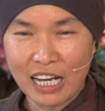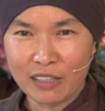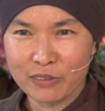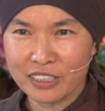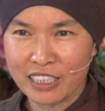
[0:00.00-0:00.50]

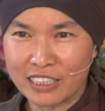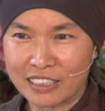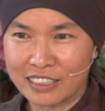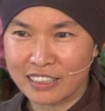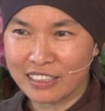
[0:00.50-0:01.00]
I
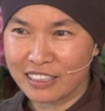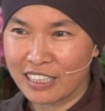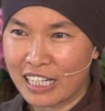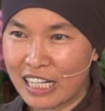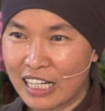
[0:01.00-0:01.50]
realized
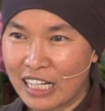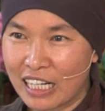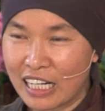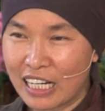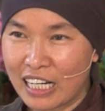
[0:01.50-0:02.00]

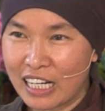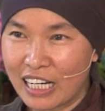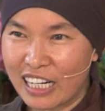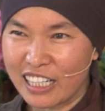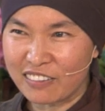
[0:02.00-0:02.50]

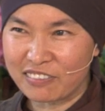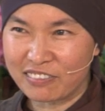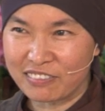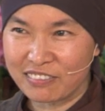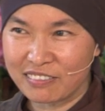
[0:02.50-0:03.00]
I have
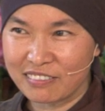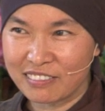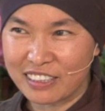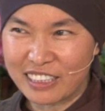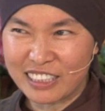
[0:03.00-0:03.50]

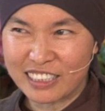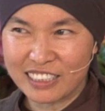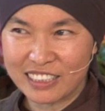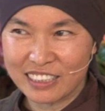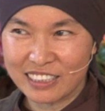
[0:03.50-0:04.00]
these